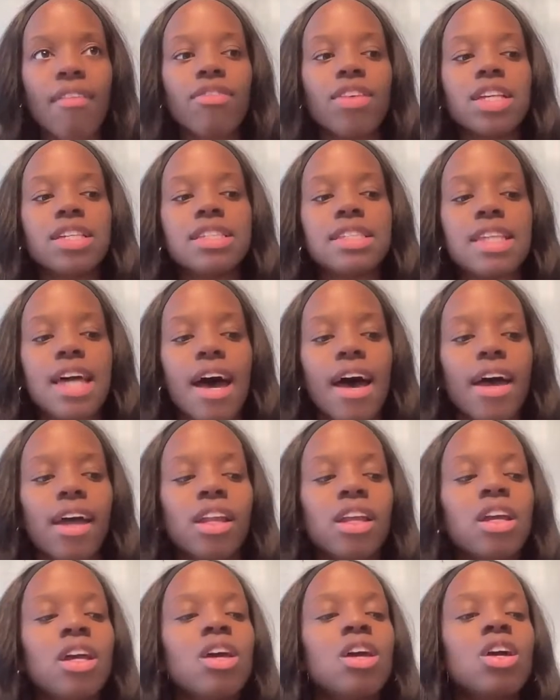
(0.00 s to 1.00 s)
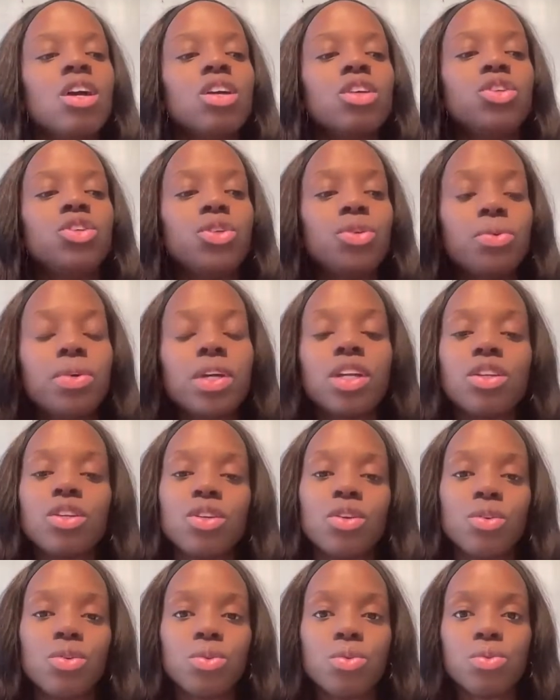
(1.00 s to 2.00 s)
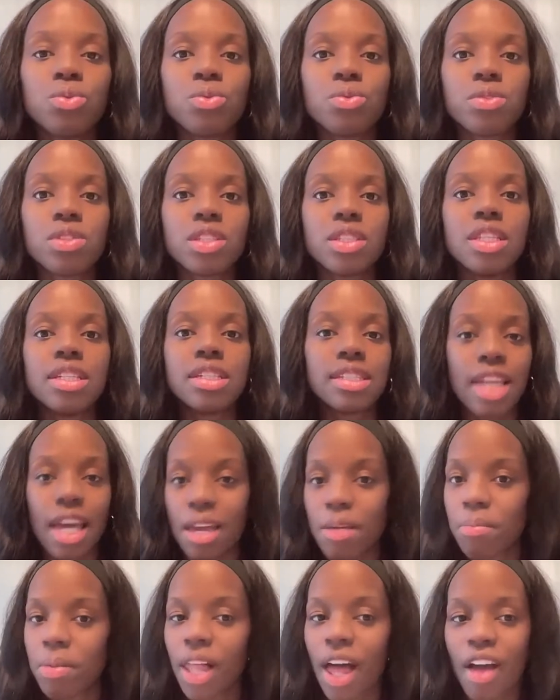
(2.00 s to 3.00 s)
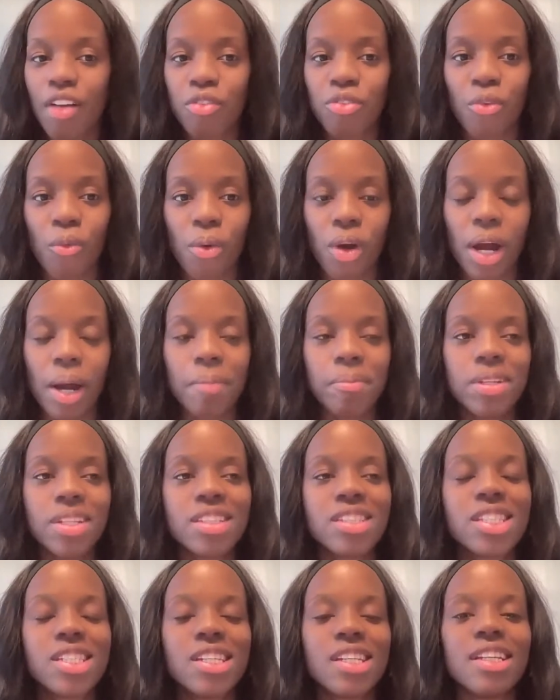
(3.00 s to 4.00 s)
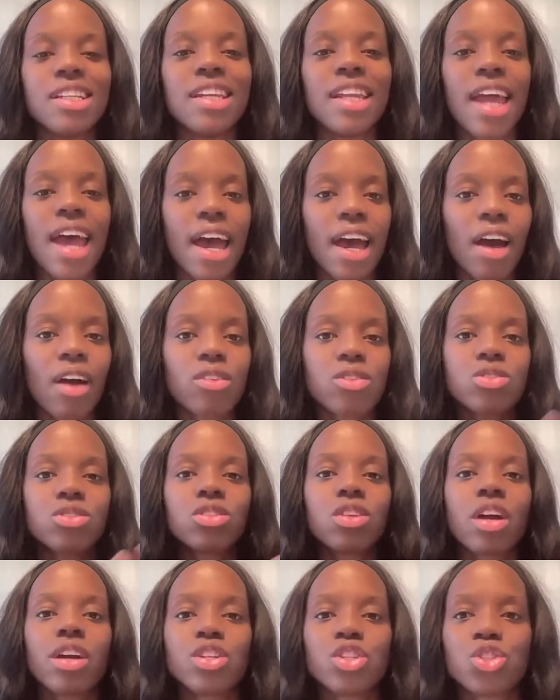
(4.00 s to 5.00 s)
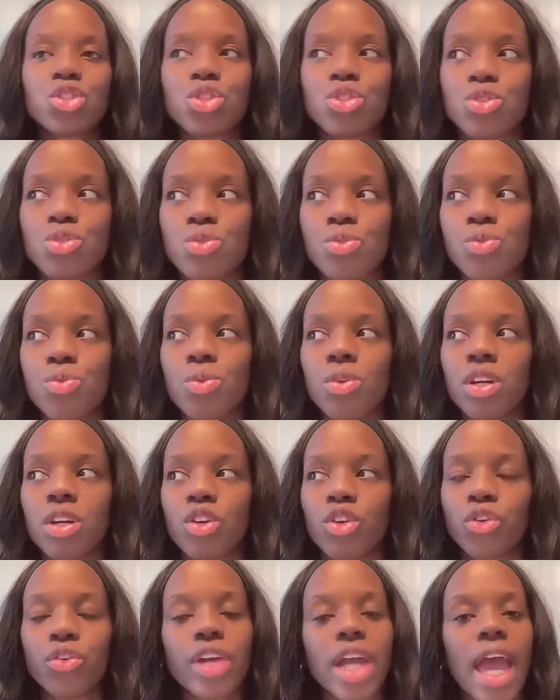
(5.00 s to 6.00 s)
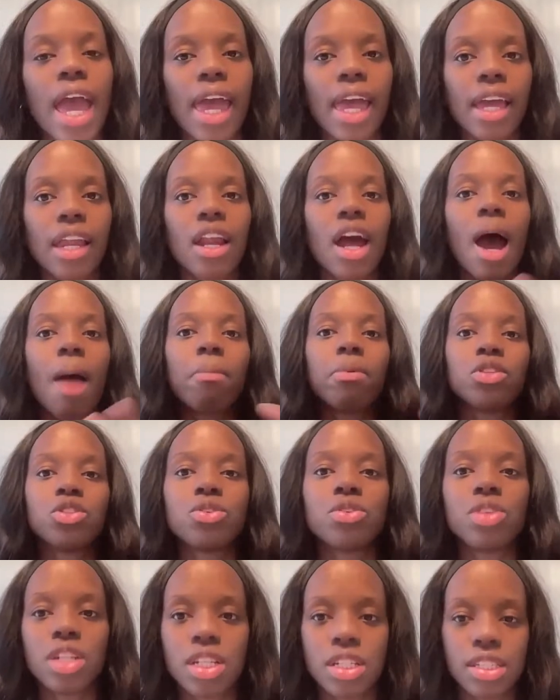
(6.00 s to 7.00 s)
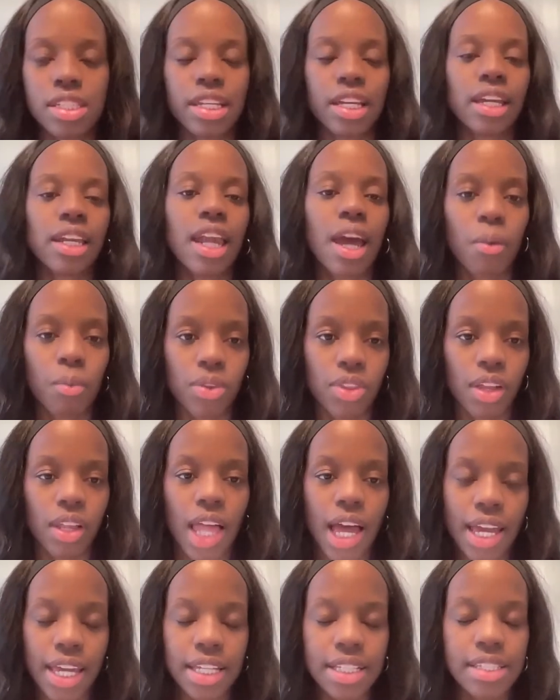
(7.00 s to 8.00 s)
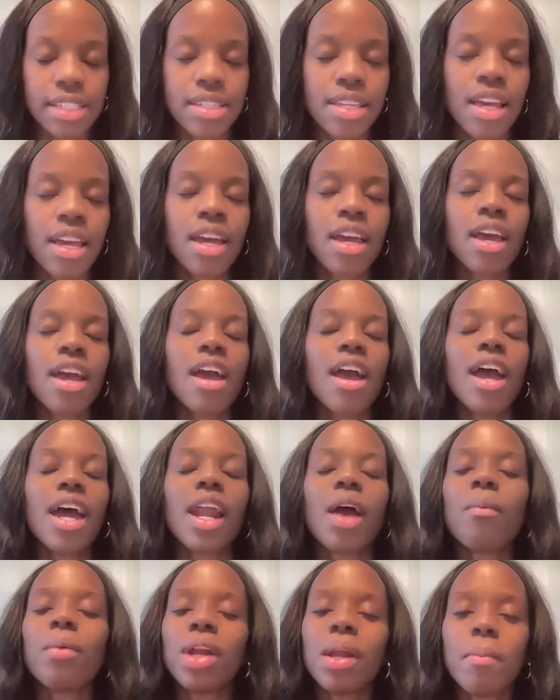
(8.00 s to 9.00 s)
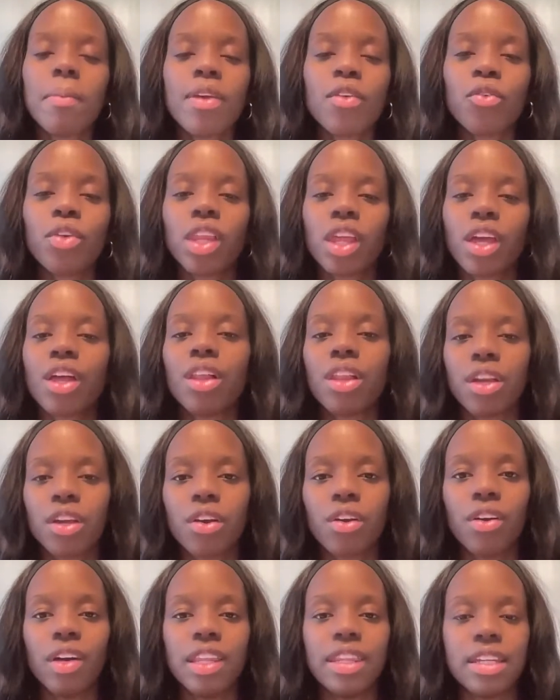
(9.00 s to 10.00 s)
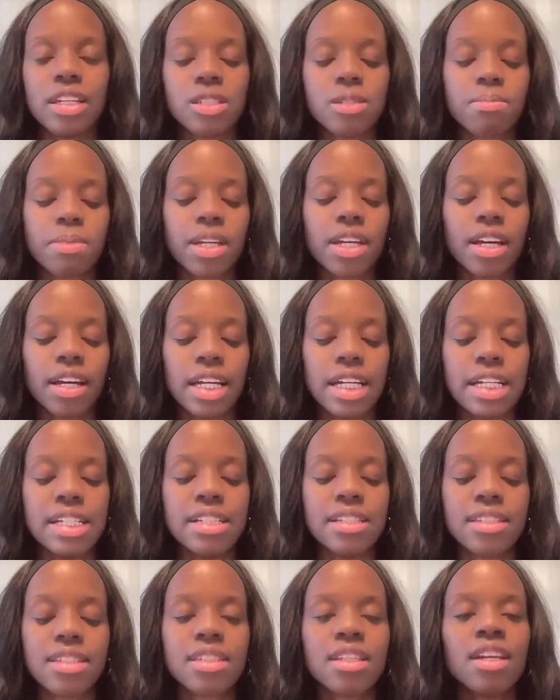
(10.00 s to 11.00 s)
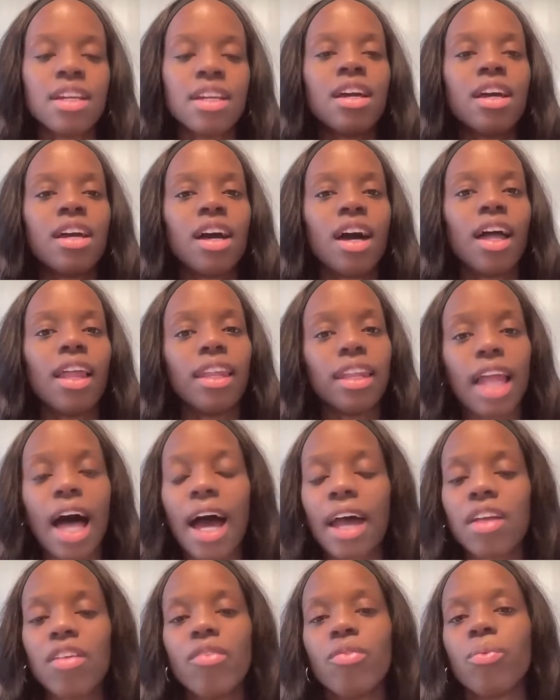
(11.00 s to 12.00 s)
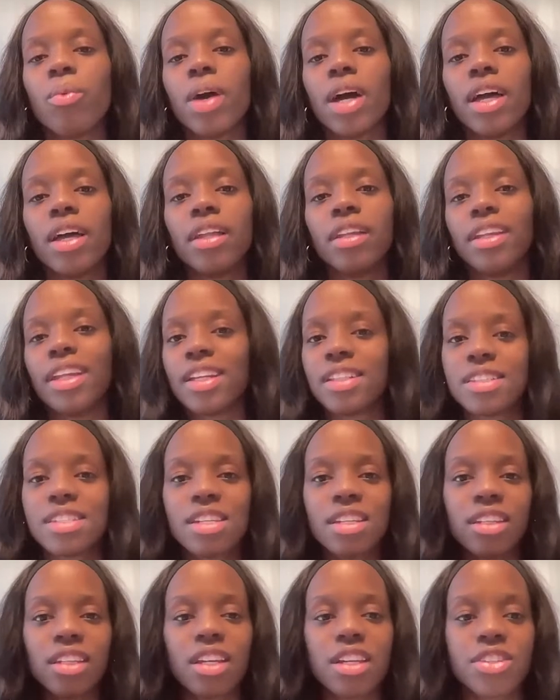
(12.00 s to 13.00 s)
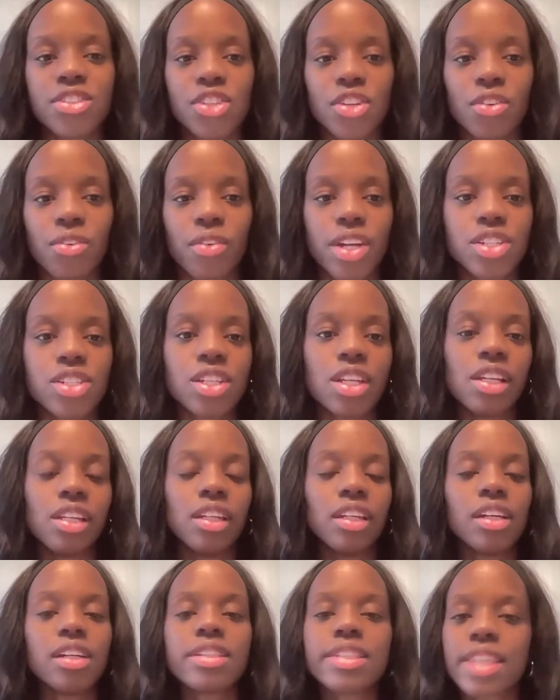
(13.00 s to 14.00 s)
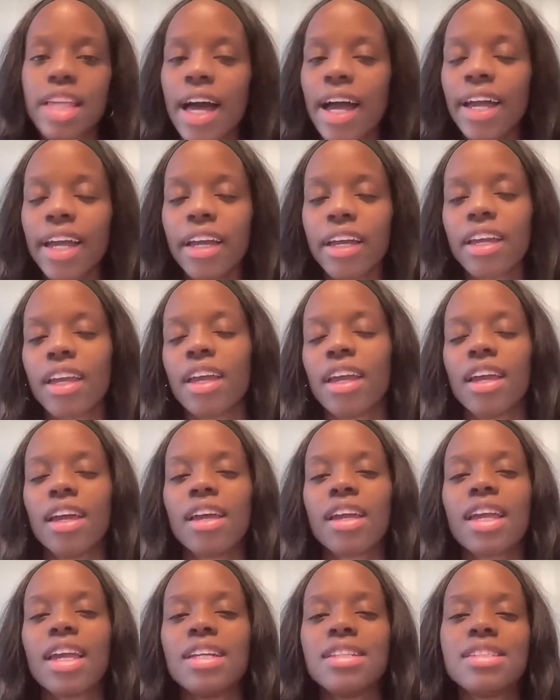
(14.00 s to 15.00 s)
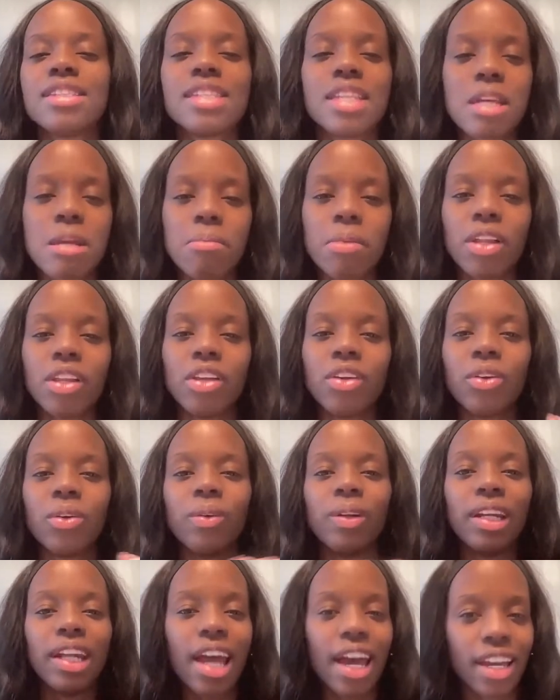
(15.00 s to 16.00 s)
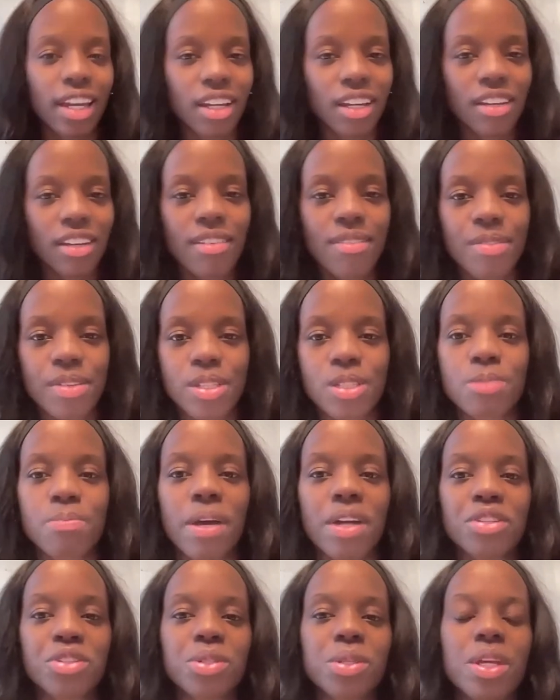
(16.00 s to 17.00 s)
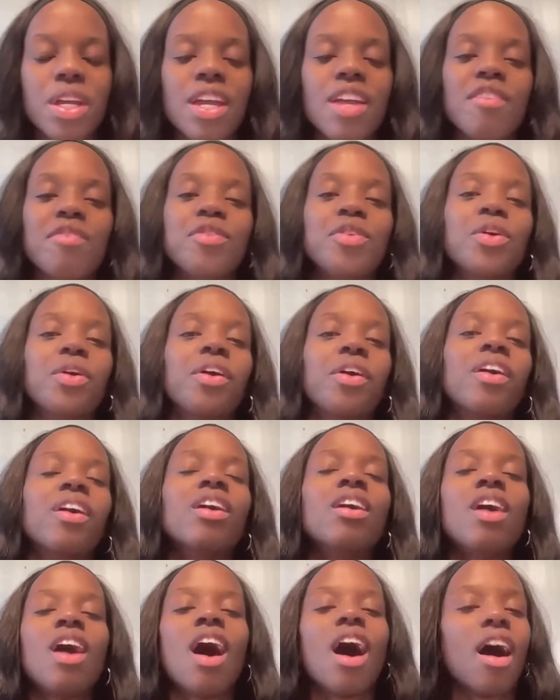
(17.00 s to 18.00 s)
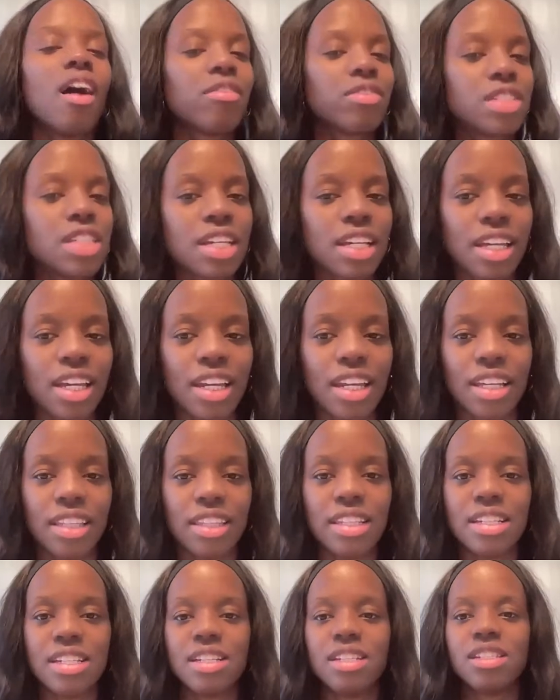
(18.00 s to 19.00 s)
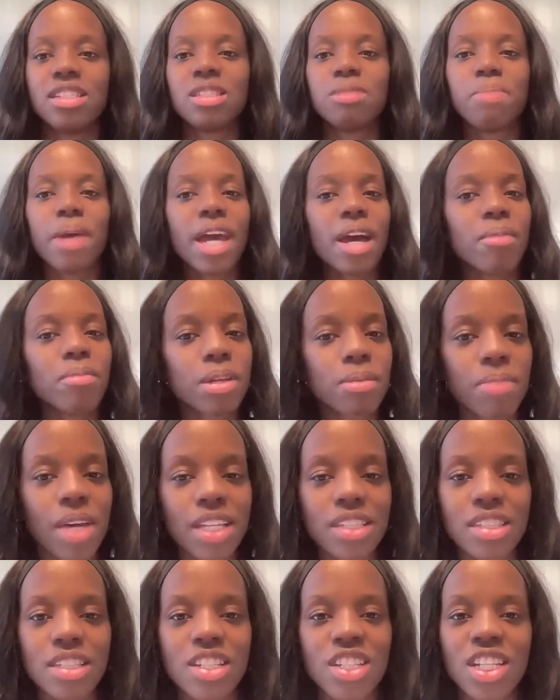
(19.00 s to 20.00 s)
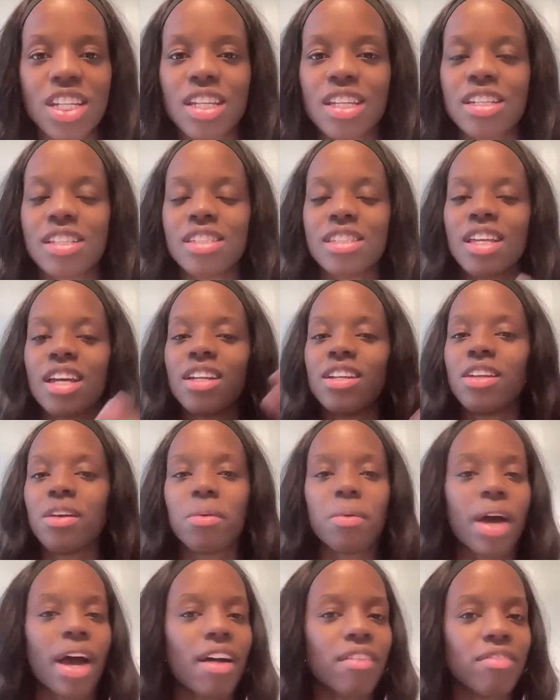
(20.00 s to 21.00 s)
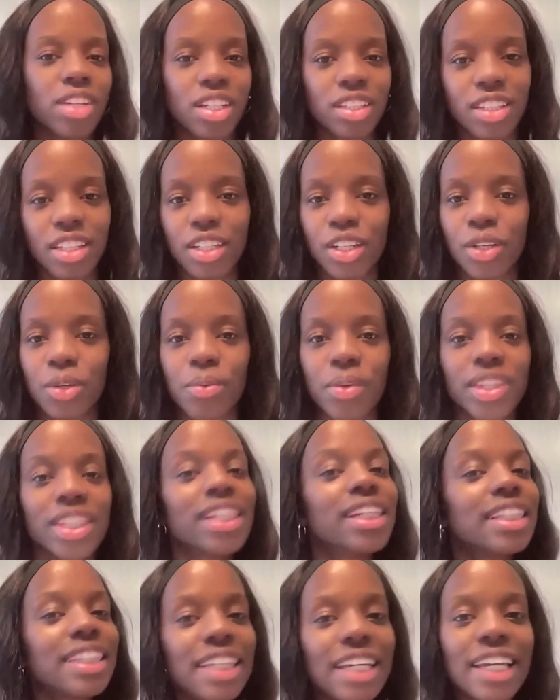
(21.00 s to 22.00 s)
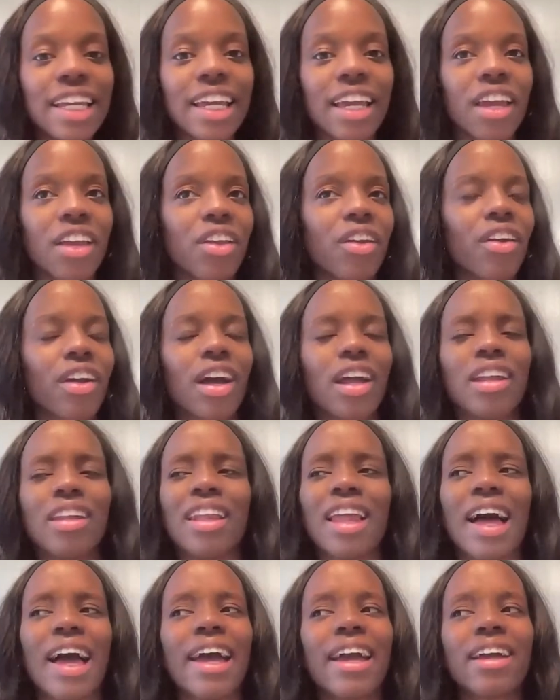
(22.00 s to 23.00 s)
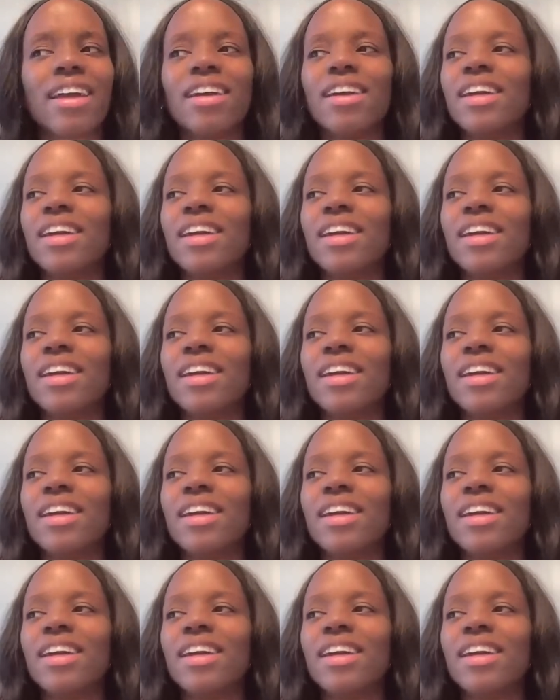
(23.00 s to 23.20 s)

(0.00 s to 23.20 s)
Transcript: is that you can use the same platform to now start to create opportunities to connect with clients. And I want to be really clear on this because a lot of what LinkedIn lead generation looks like can seem a little negative, especially if you're often getting these spammy messages that don't have anything to do with anything. And you're kind of like,